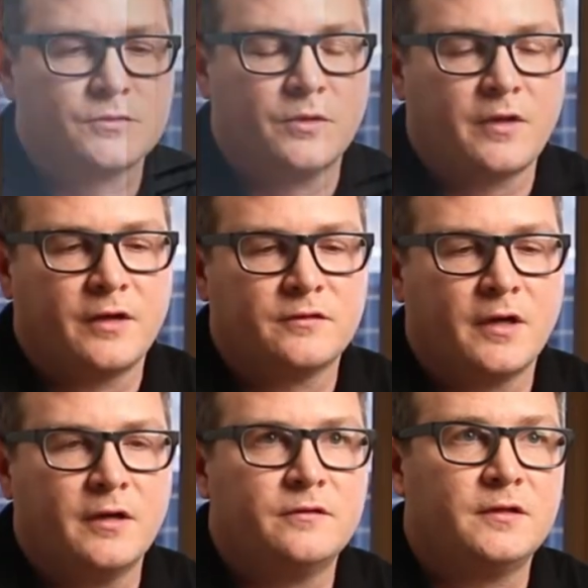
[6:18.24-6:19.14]
with
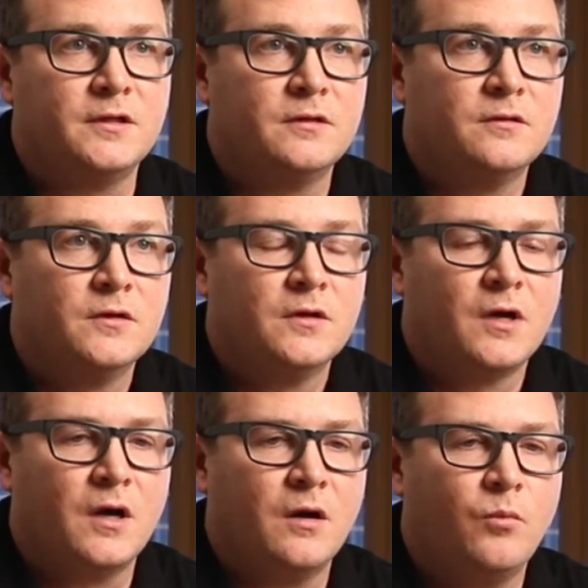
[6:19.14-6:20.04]
AZA-INT,
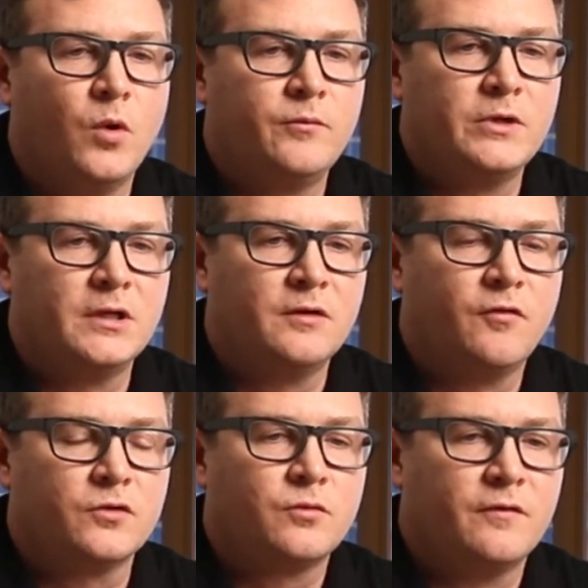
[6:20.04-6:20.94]
one being
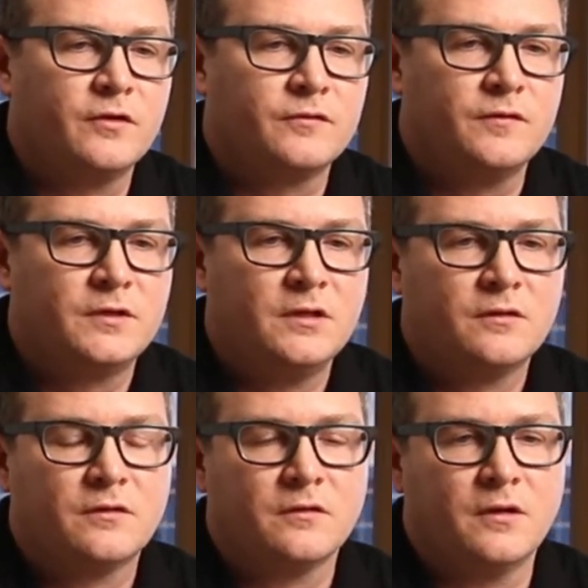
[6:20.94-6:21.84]
412 West
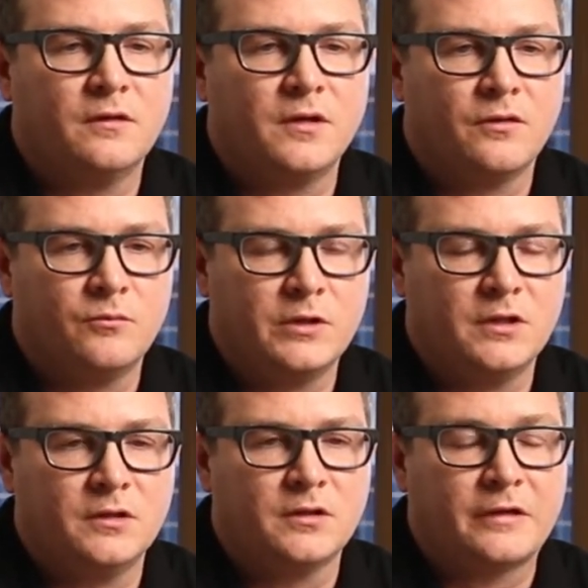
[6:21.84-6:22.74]
15th and the other
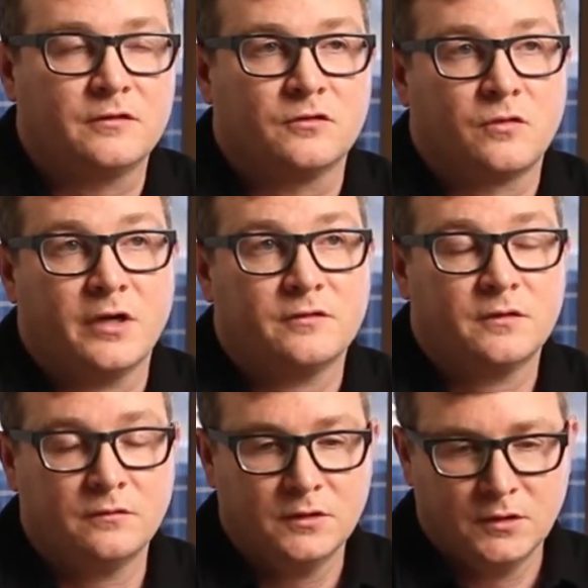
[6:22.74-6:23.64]
being Essex
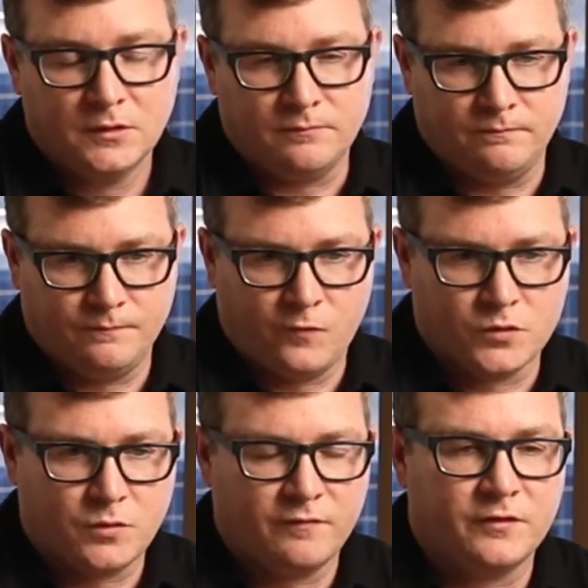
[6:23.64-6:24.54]
Crossing.
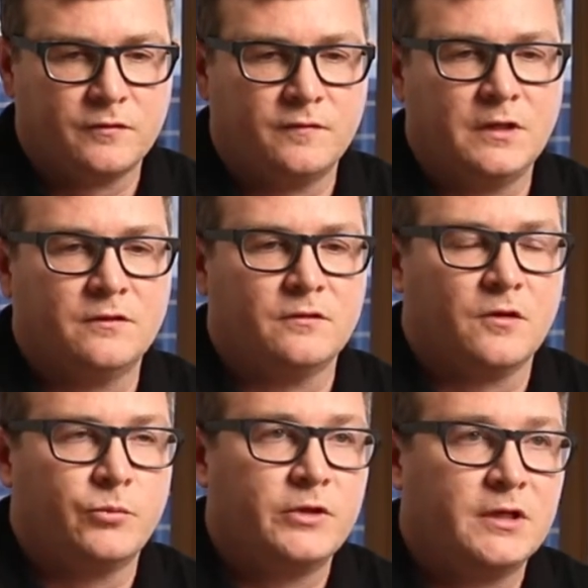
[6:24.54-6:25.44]
412 West 15th is
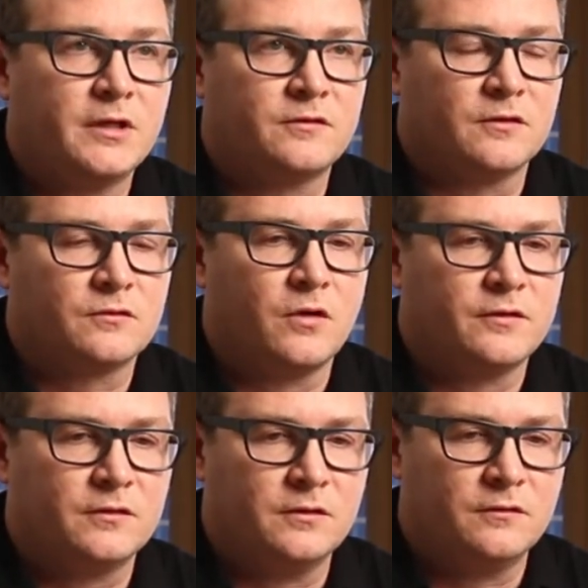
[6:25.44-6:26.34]
completed. Essex
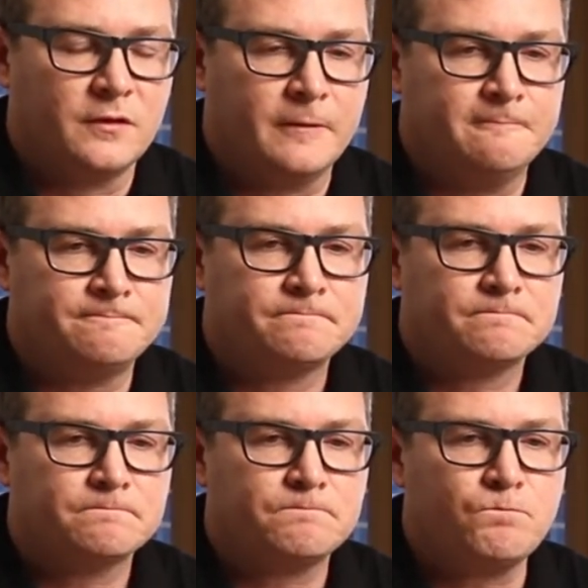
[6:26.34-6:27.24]
Crossing is
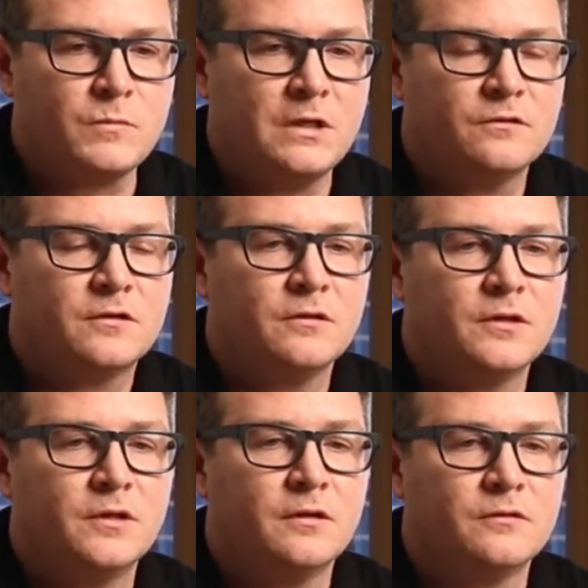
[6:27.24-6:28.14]
still
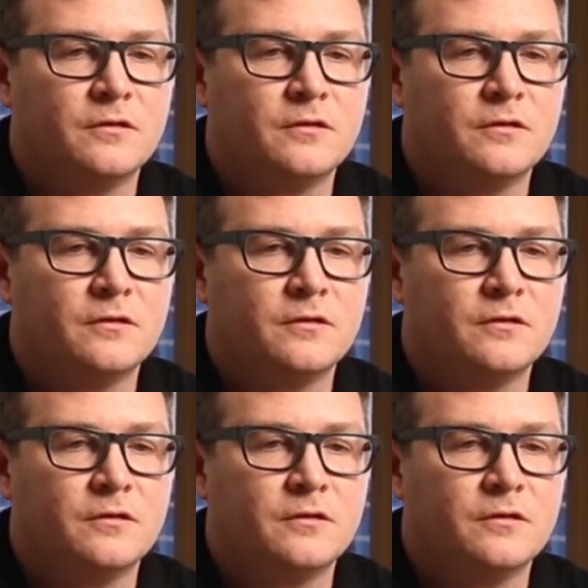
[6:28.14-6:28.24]
in the